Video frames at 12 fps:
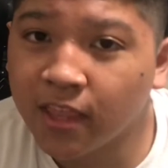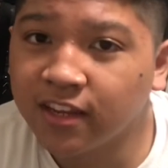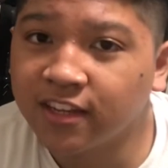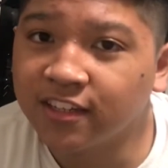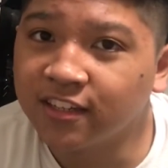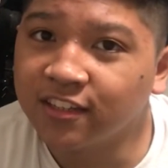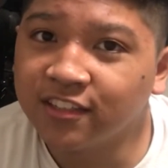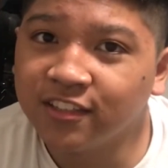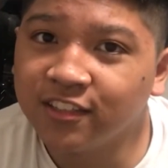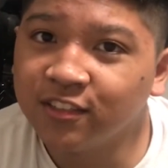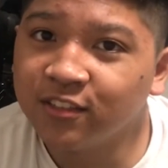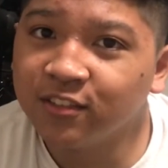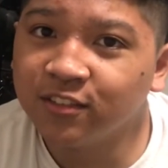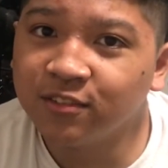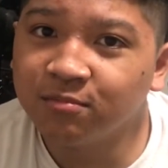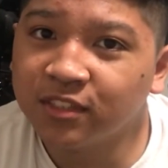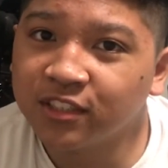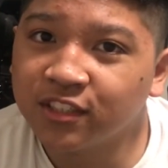yeah, all you need to do
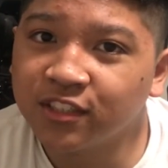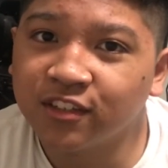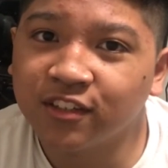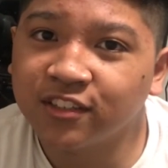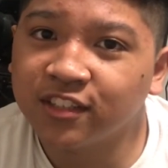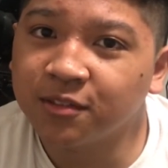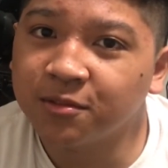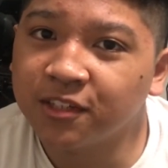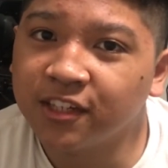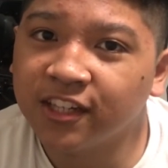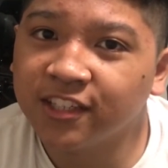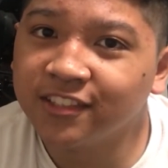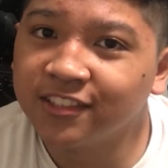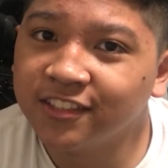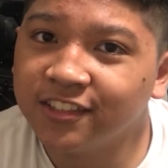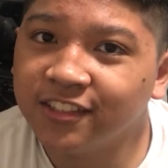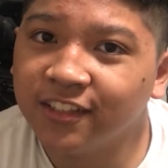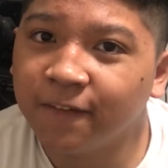is make sure you're on time in your
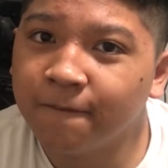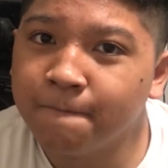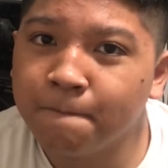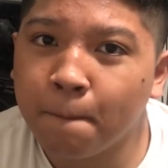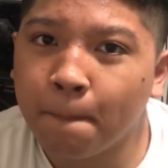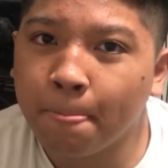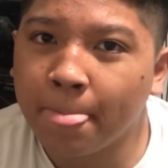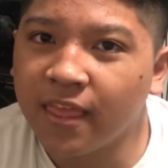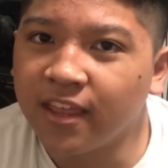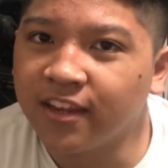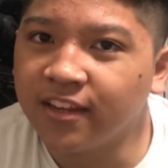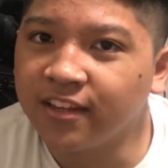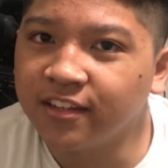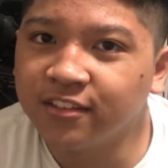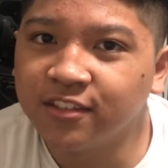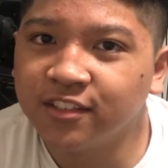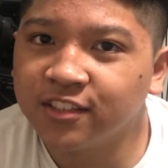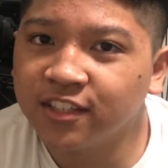classes and
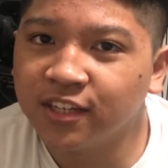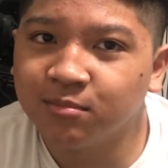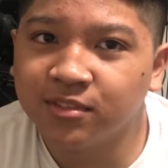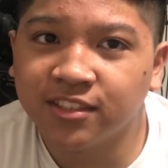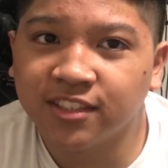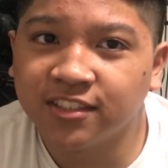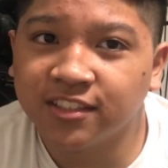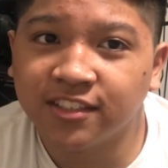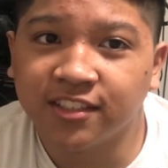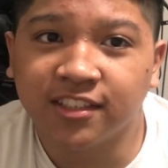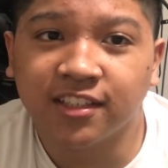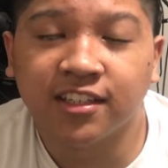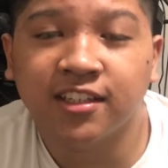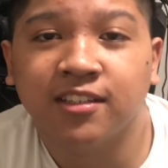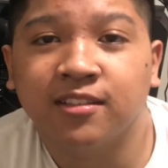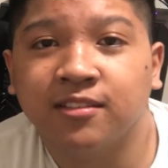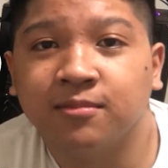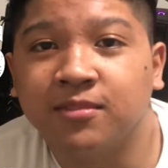do your assignments. That's it.
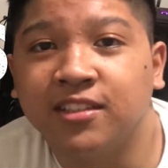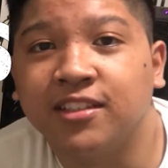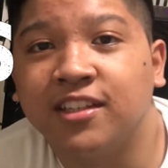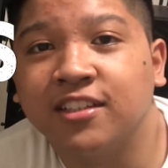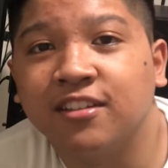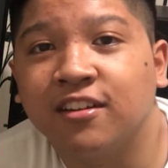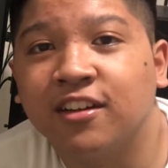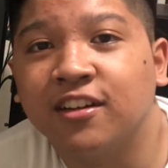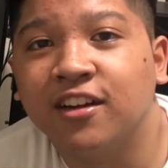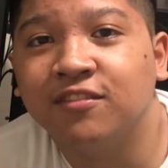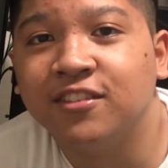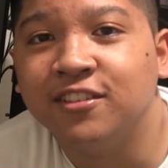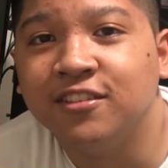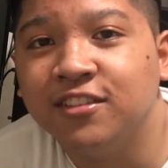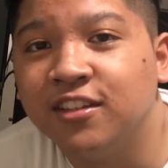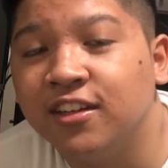But that's all I got for you.